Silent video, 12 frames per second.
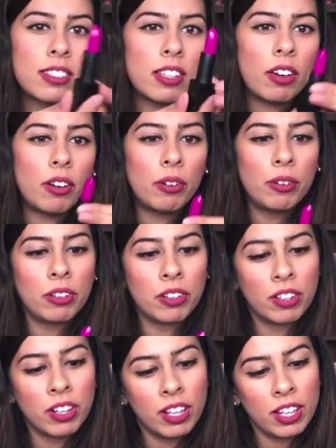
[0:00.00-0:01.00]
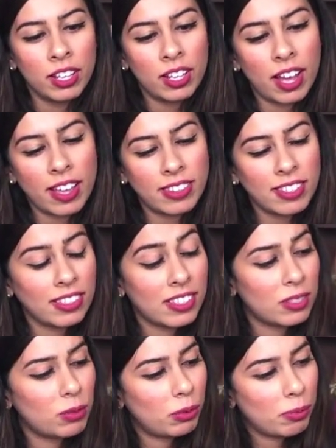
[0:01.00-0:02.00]
So I think
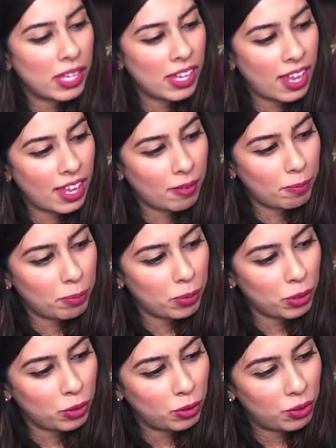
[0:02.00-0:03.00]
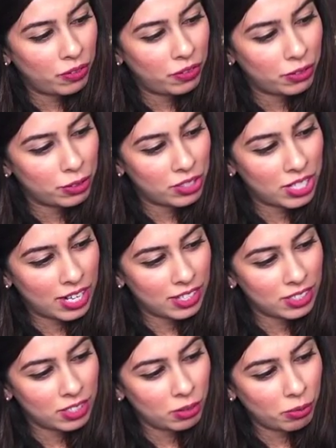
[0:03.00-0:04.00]
this will be a beautiful
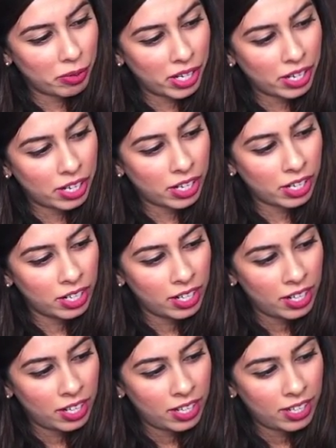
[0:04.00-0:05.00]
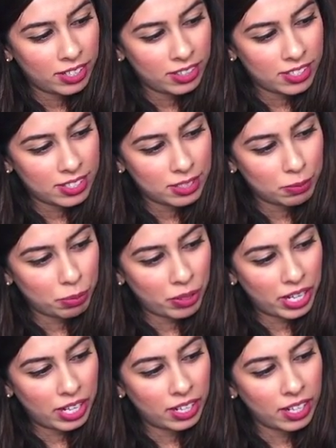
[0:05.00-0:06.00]
shade to wear in the
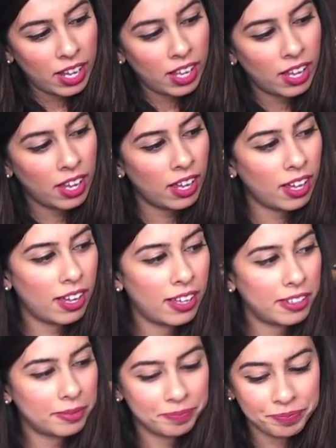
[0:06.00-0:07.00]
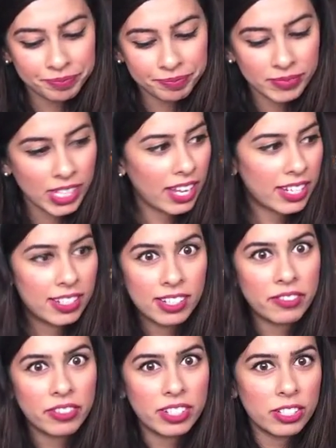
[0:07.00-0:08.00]
spring. I
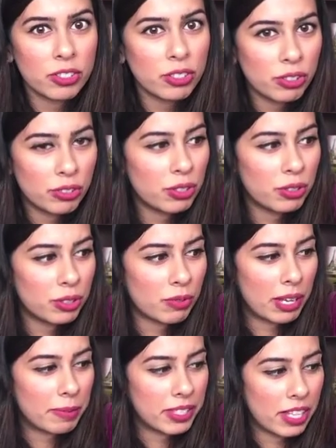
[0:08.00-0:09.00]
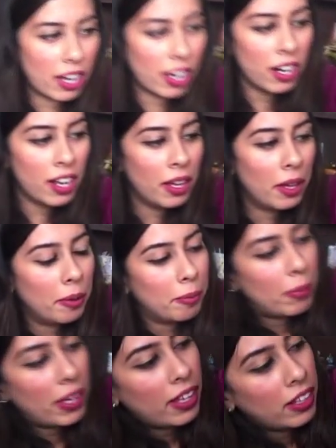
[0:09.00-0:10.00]
didn't even need to do 2 swipes there,
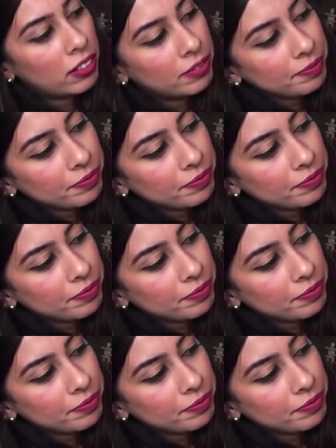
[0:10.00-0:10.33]
but